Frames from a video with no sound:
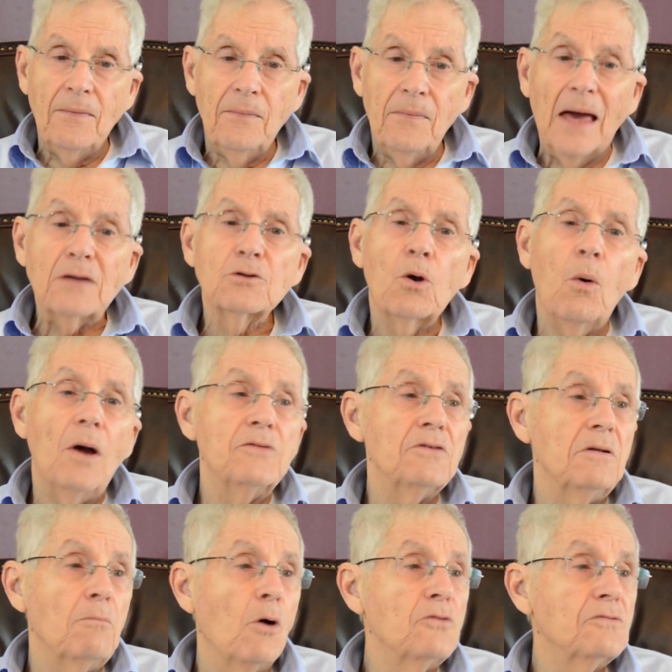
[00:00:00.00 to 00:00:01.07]
Next
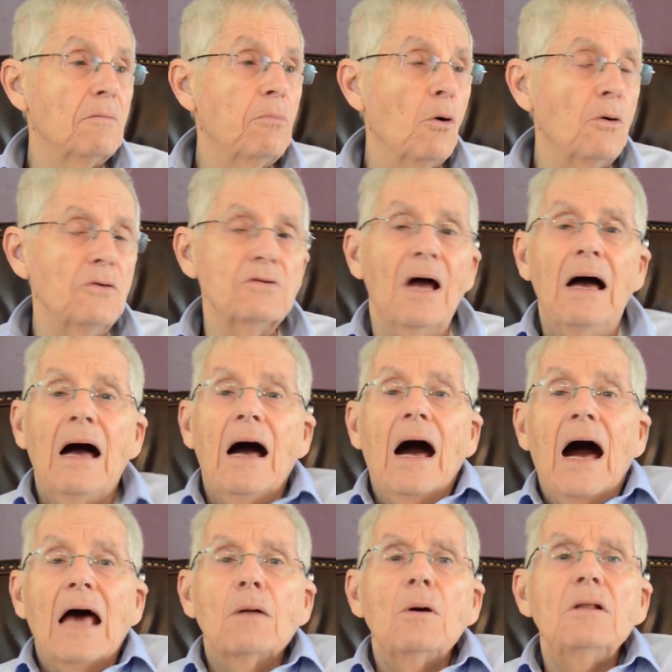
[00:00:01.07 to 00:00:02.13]
question, most important, is
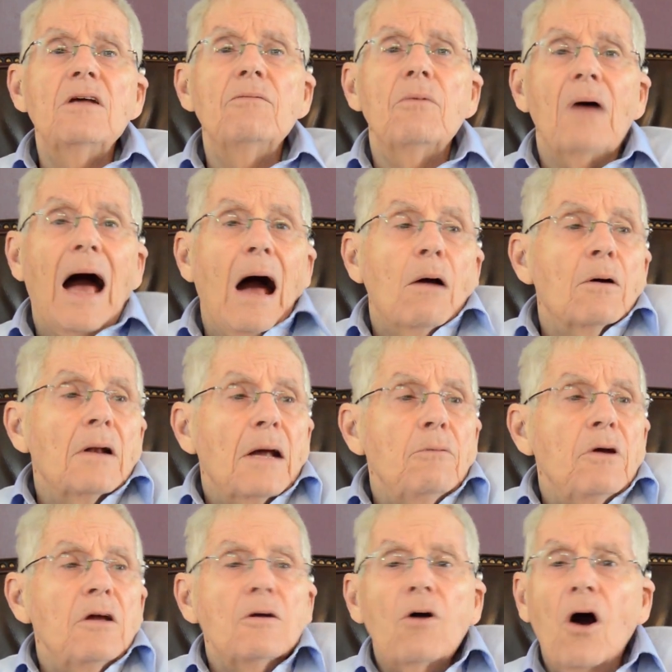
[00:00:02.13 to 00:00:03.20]
how do I live? How can I
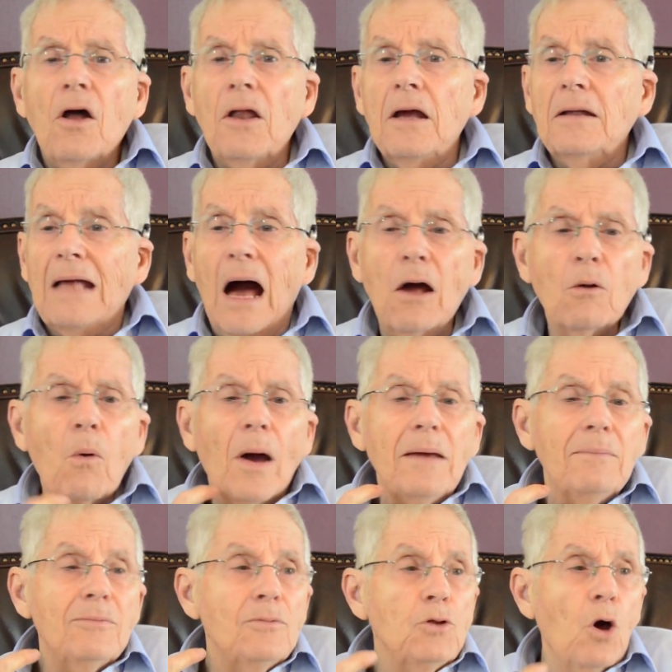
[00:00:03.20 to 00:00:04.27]
reincarnate? How do I
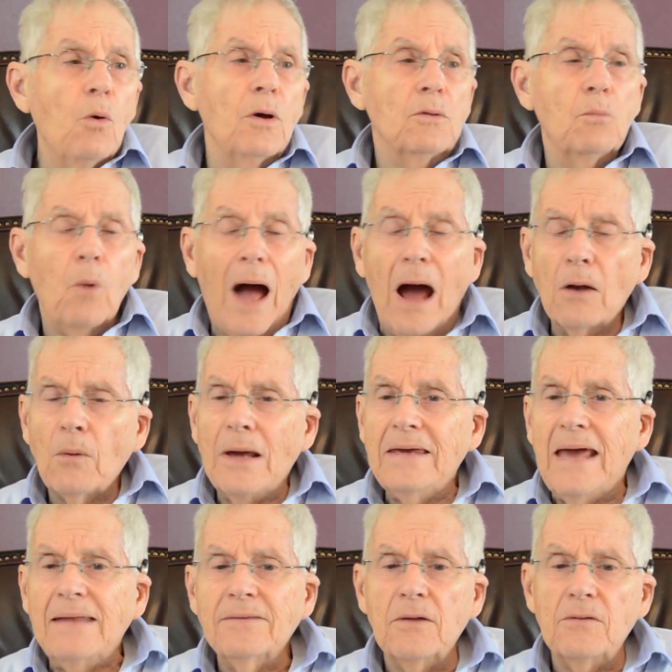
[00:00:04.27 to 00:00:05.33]
do it? How do I
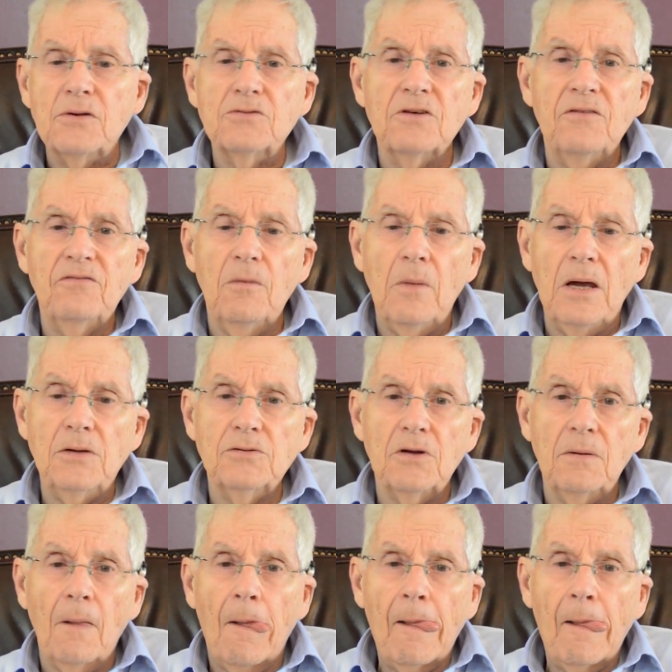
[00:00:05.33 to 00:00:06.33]
get to this information?